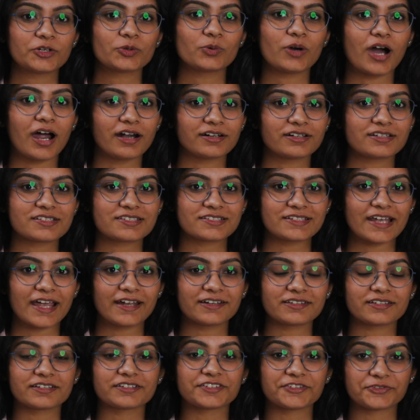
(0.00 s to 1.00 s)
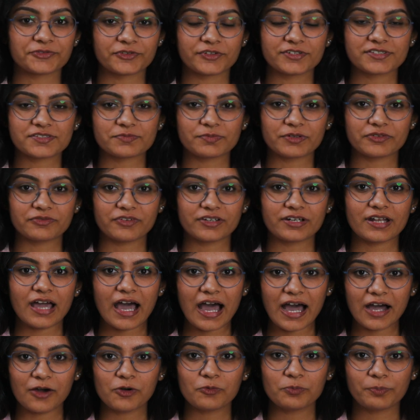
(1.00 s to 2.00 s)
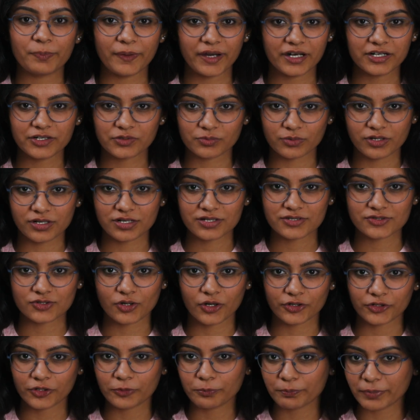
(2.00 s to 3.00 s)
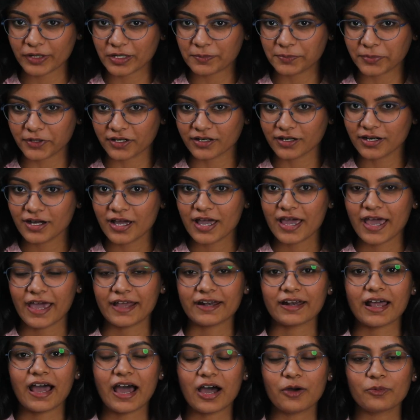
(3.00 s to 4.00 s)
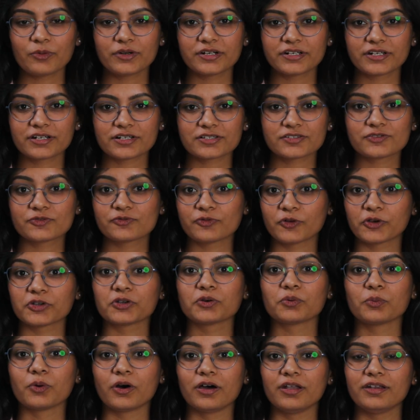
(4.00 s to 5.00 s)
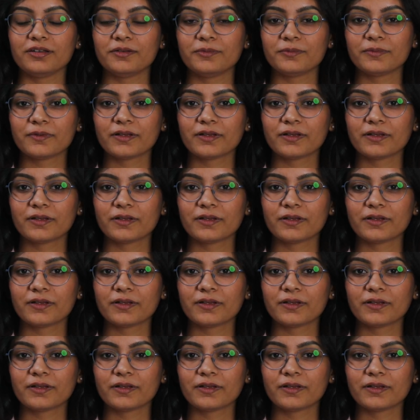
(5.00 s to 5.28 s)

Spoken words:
to understand the difference between how paint works on your paper and how it does for your wall.